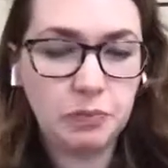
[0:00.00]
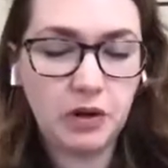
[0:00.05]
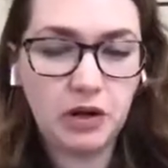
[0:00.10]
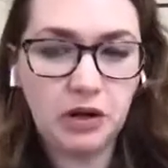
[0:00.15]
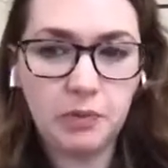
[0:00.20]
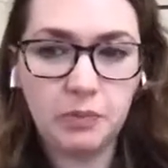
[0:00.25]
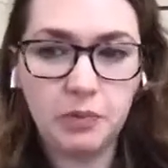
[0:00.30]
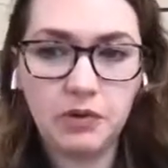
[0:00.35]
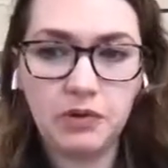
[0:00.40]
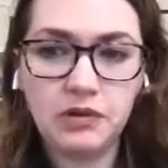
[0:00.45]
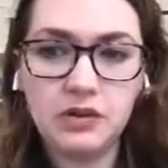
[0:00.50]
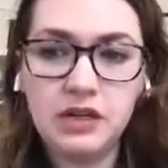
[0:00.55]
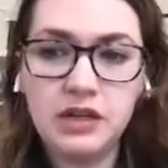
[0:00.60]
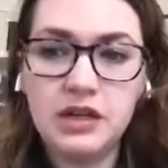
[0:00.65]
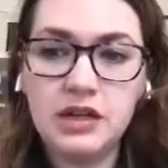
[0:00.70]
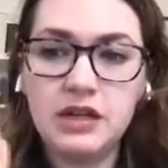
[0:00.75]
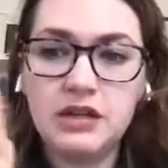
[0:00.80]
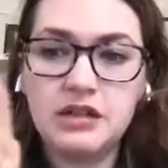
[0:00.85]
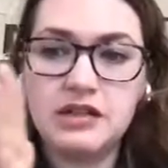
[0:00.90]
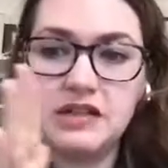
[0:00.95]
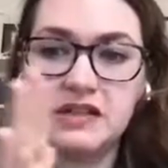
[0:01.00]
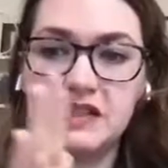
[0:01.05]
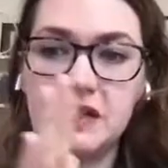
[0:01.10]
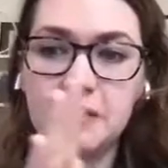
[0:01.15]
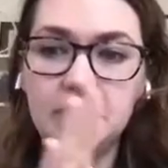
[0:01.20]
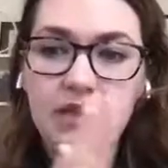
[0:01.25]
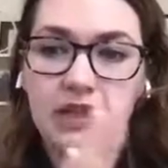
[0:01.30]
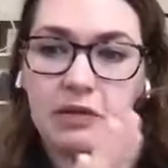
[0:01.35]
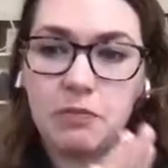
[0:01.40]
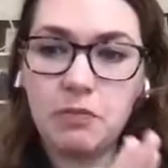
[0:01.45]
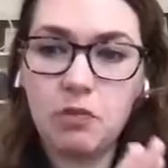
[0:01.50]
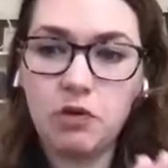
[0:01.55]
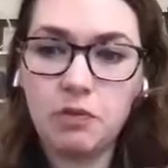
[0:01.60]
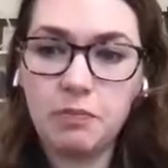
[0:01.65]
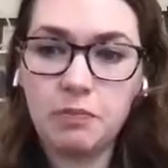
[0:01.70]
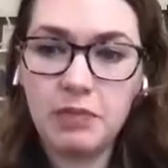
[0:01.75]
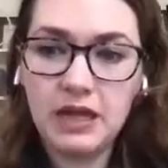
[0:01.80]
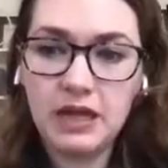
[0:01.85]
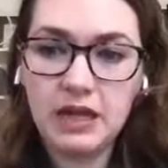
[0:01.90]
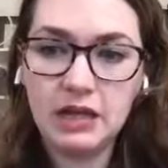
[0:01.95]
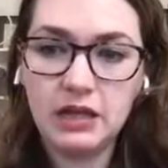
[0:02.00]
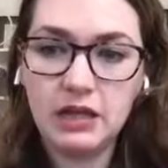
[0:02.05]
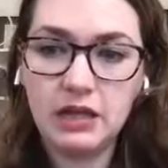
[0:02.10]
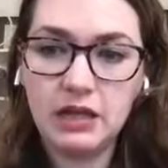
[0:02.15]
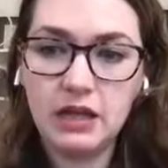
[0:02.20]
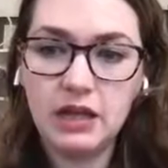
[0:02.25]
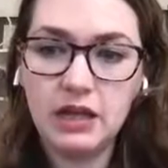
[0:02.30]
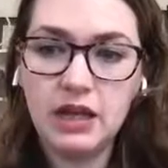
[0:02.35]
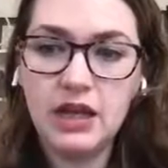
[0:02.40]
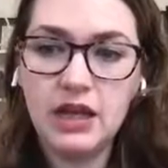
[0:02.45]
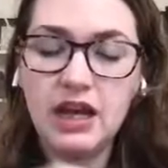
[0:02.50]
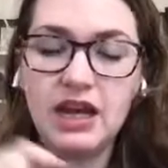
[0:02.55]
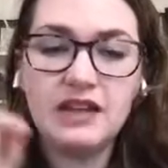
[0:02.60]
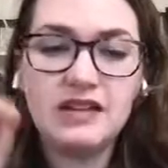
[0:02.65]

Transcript: blue-purple to something more pink.